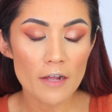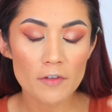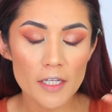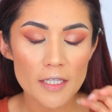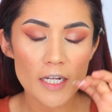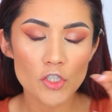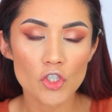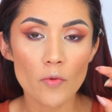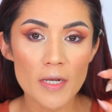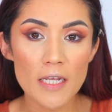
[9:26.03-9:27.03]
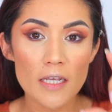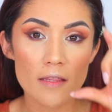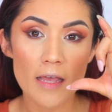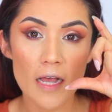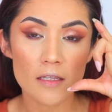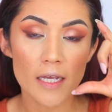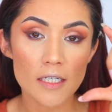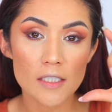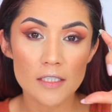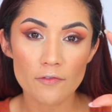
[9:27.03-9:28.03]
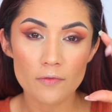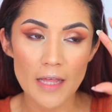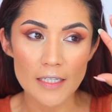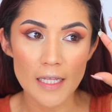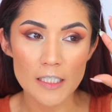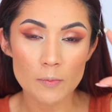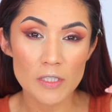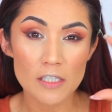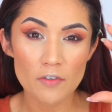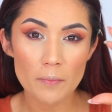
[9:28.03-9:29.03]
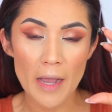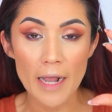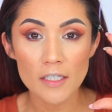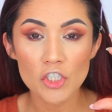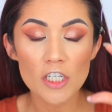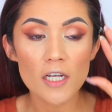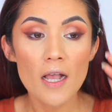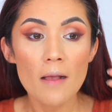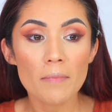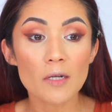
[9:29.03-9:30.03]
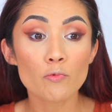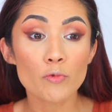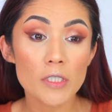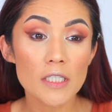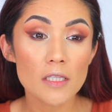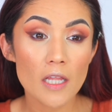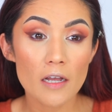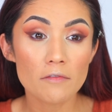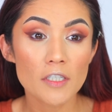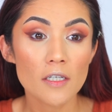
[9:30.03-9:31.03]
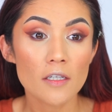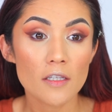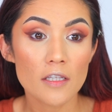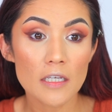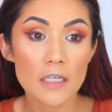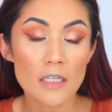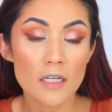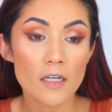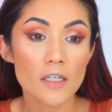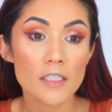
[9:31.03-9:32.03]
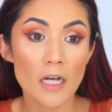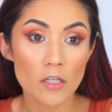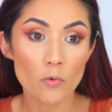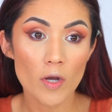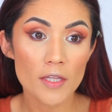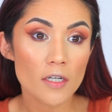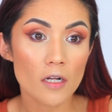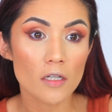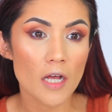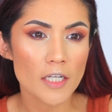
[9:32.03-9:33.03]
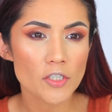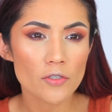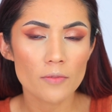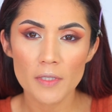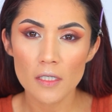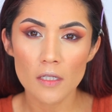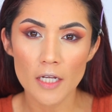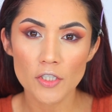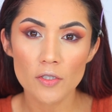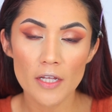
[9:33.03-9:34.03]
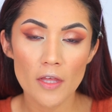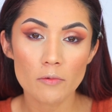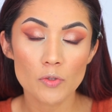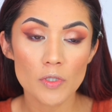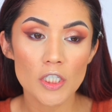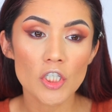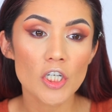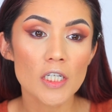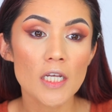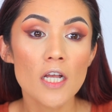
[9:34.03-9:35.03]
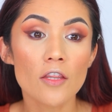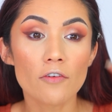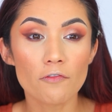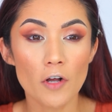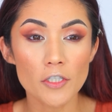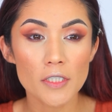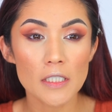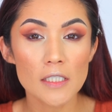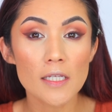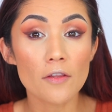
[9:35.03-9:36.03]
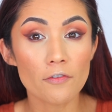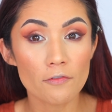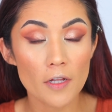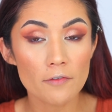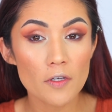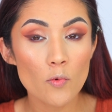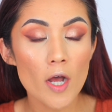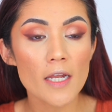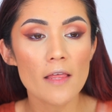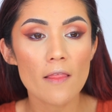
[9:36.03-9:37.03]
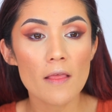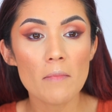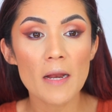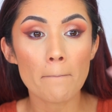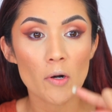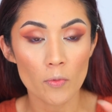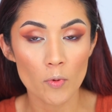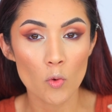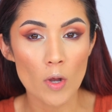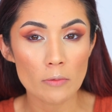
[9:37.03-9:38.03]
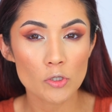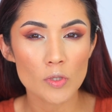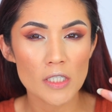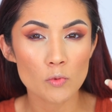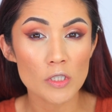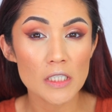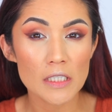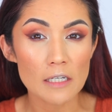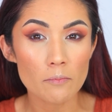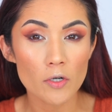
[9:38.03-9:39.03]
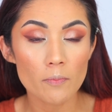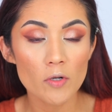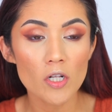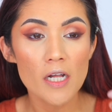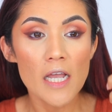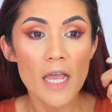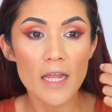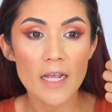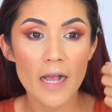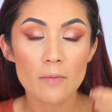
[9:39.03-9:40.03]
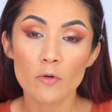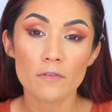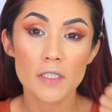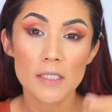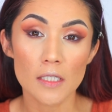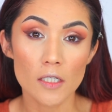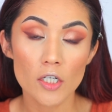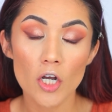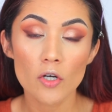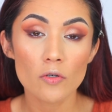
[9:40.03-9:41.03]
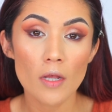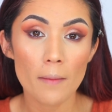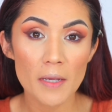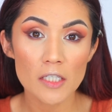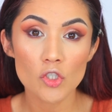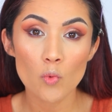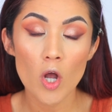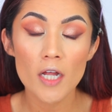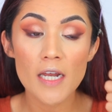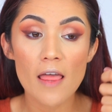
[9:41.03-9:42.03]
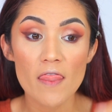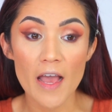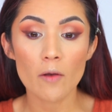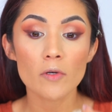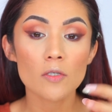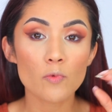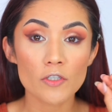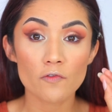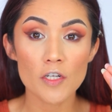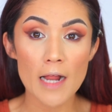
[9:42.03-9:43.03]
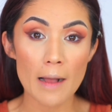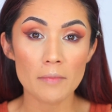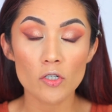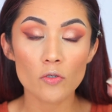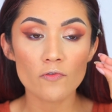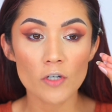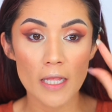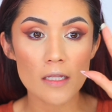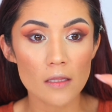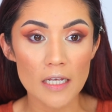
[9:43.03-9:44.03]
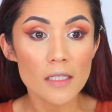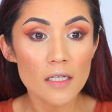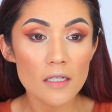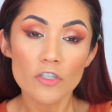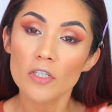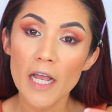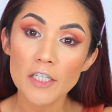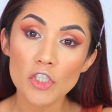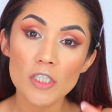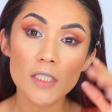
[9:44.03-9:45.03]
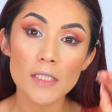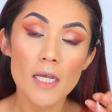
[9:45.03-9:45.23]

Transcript: I feel like they had so many in that like specific packaging, but I really loved the yellow one, the Colossal, the big Colossal, I thought was really good. The Falsies, the fluffy one, and then they made a purple one, which was like a really deep purple, and it had more of a silicone based one, and that one was phenomenal for like lengthening your lashes.